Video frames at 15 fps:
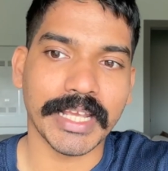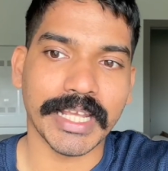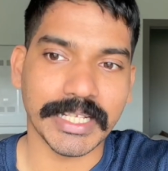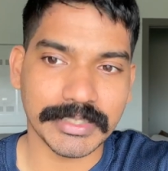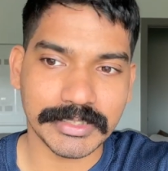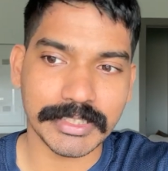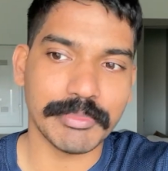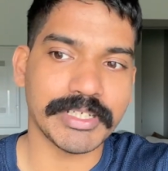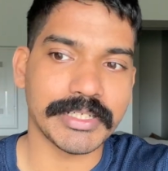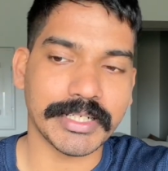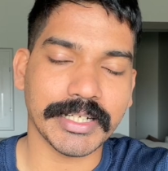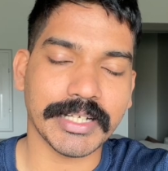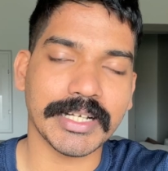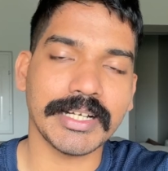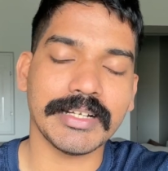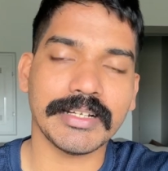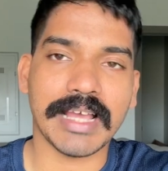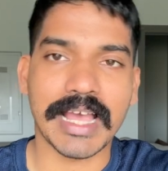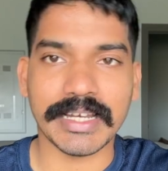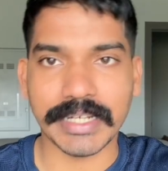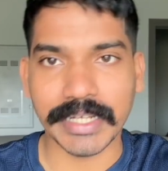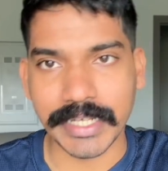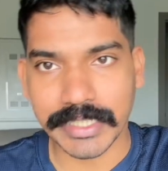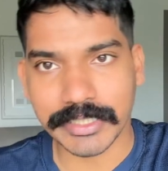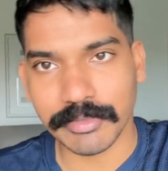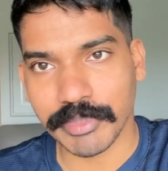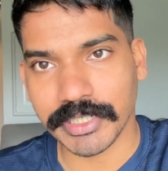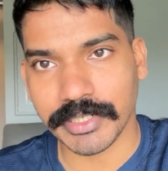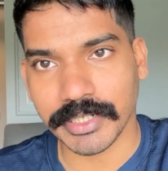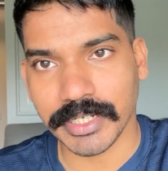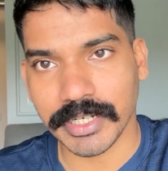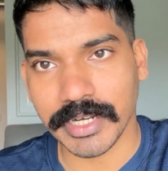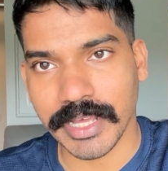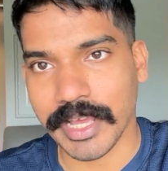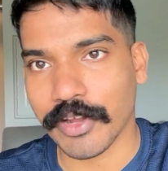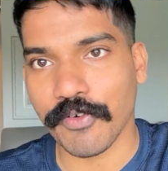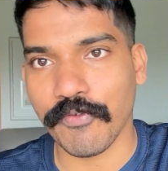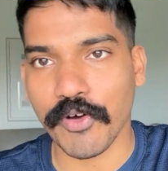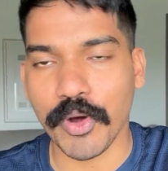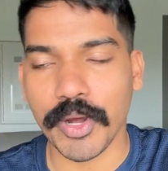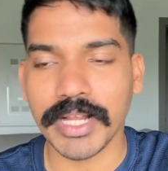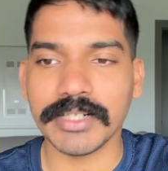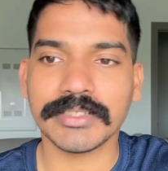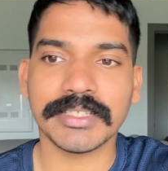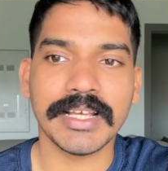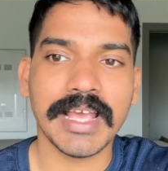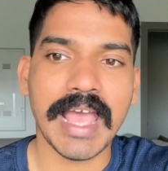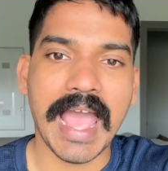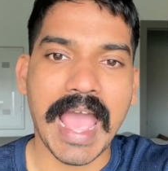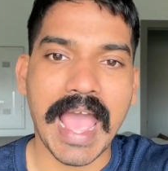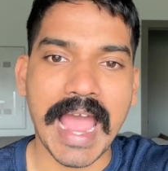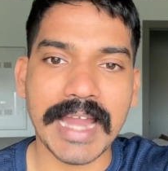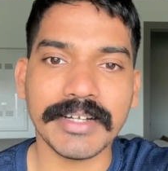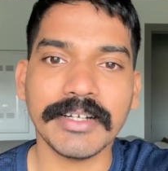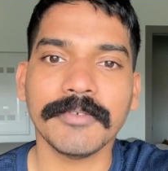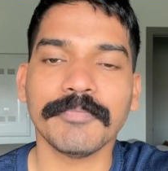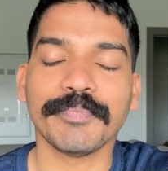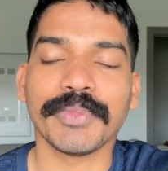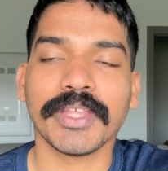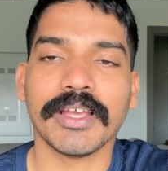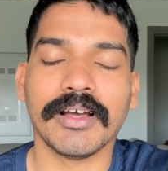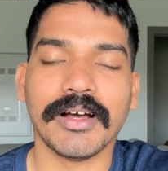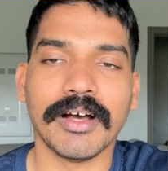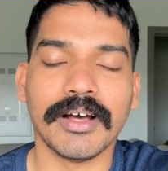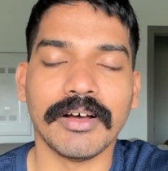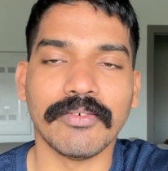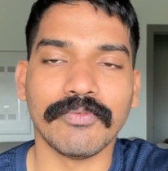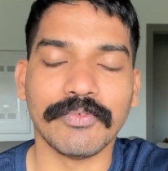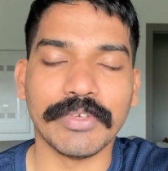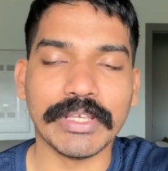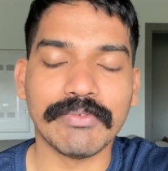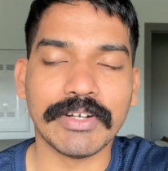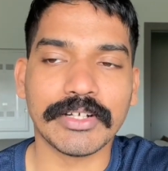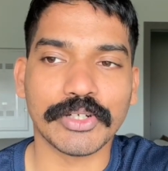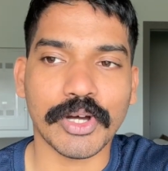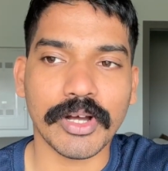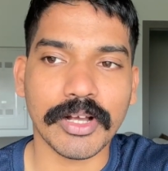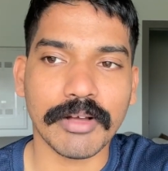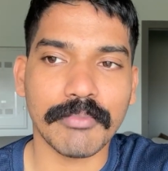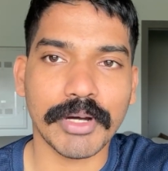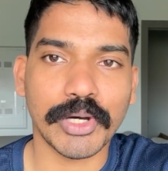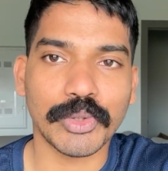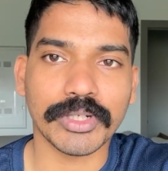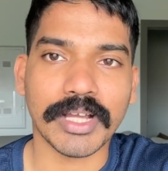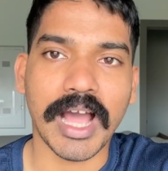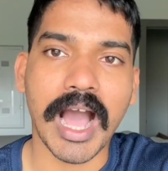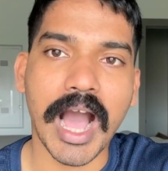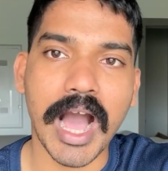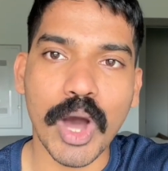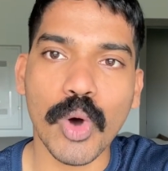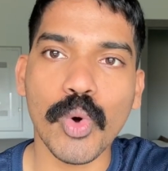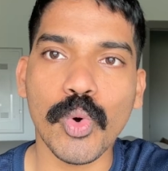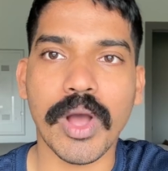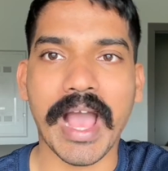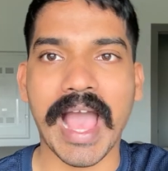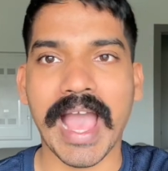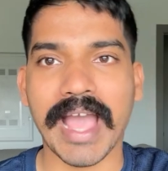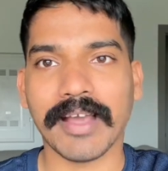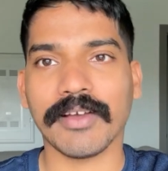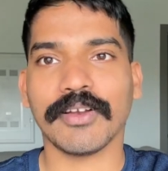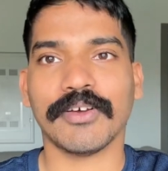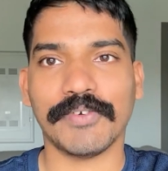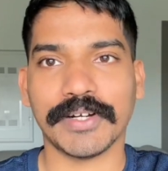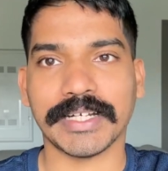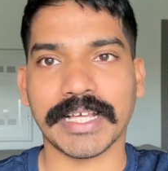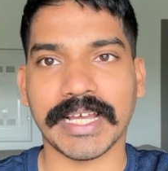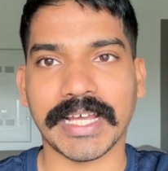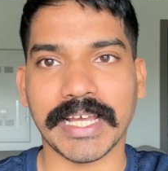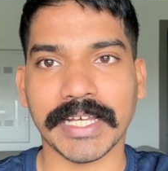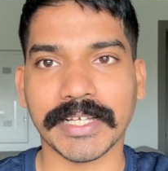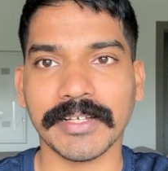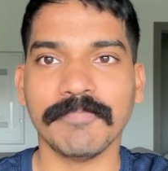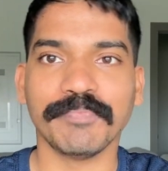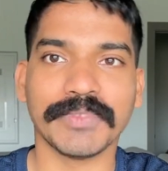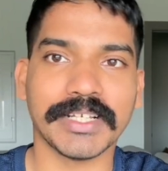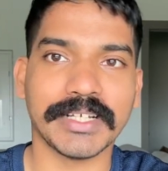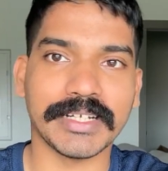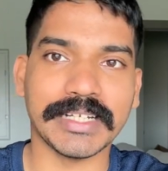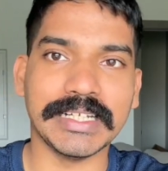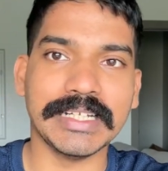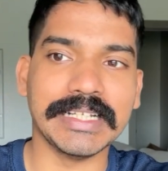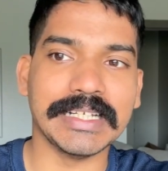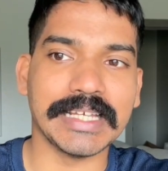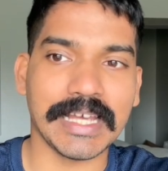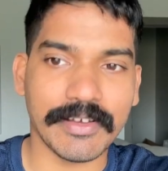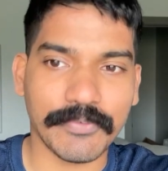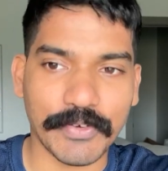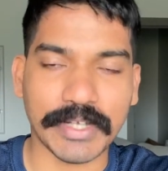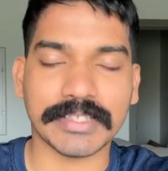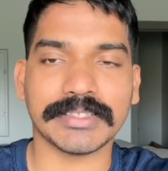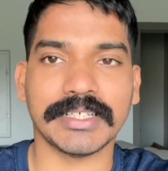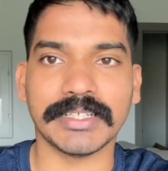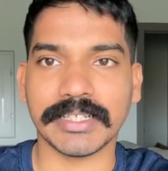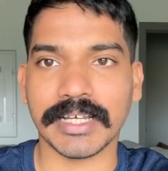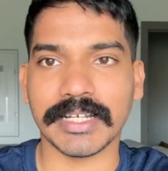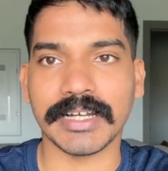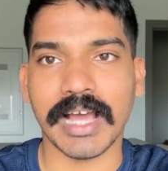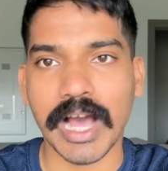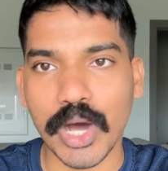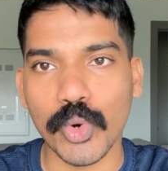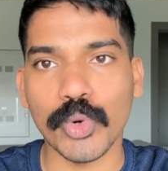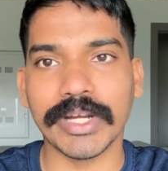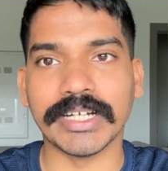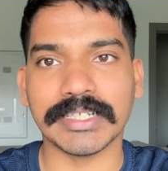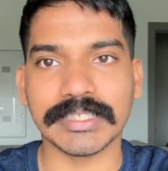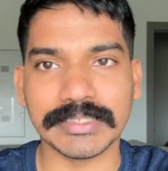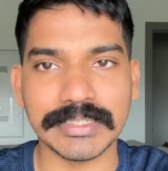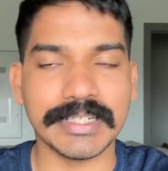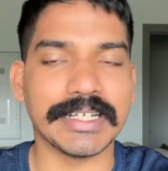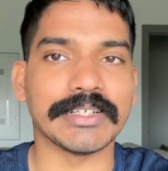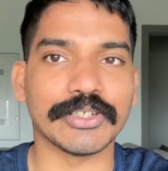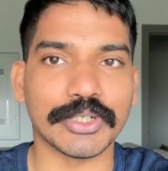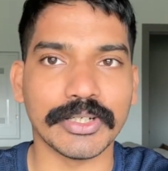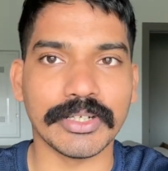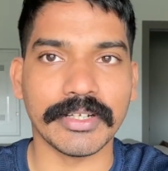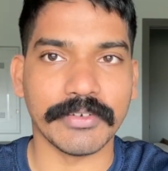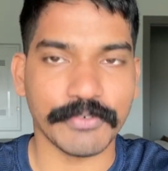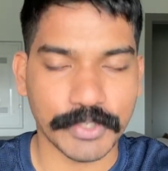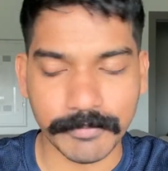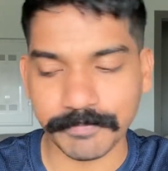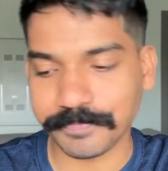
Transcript: symmetrical and asymmetrical aerofoils, and we will talk about how angle of attack really affects it and how it is linked to lift.